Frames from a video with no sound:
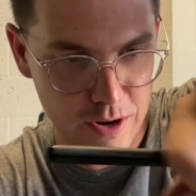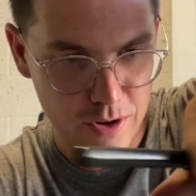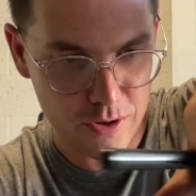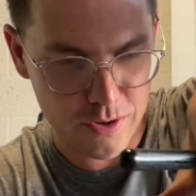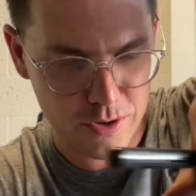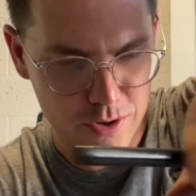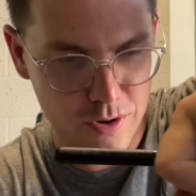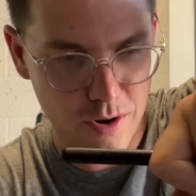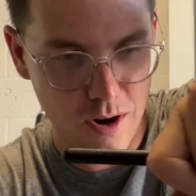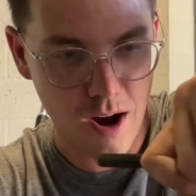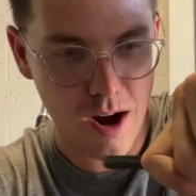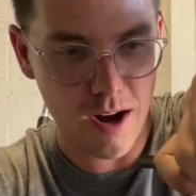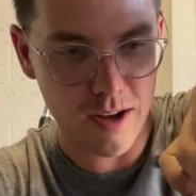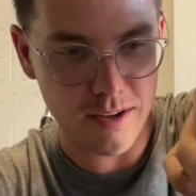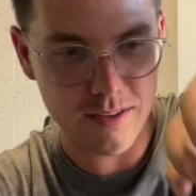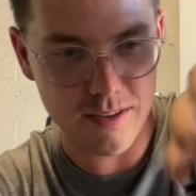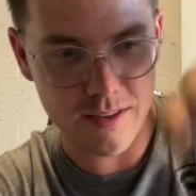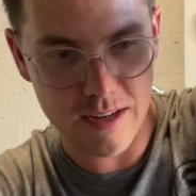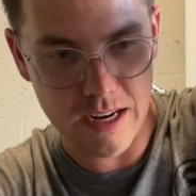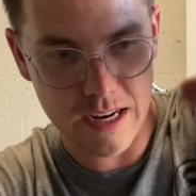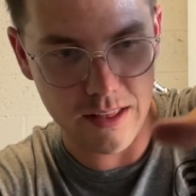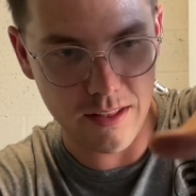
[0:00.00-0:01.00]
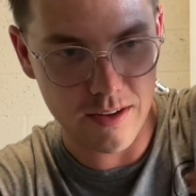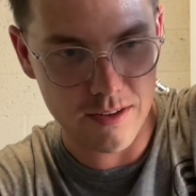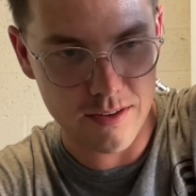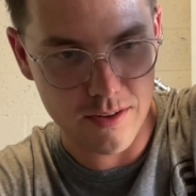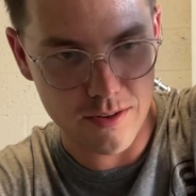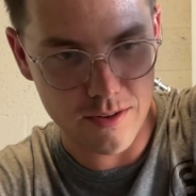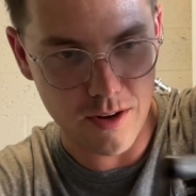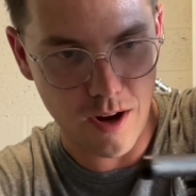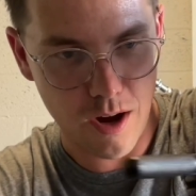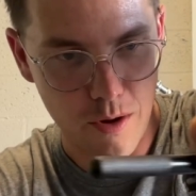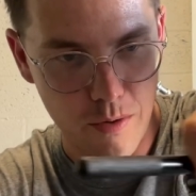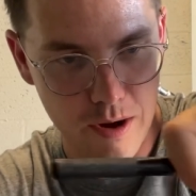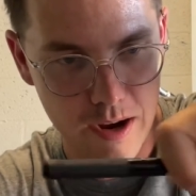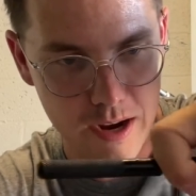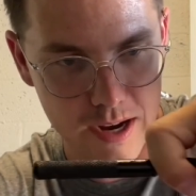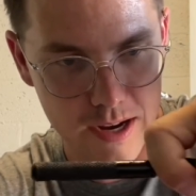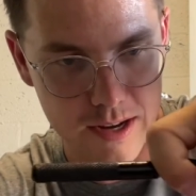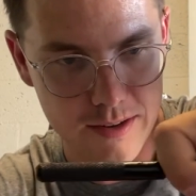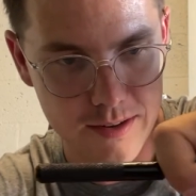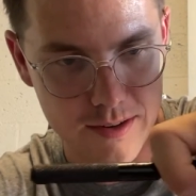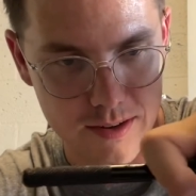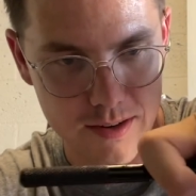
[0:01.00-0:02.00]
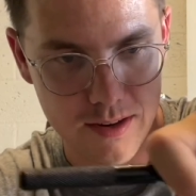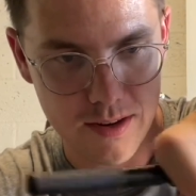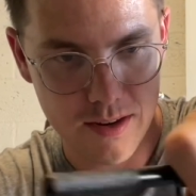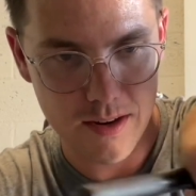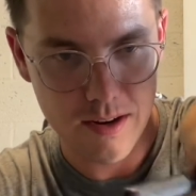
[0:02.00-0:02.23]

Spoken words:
crossed. Stainless is always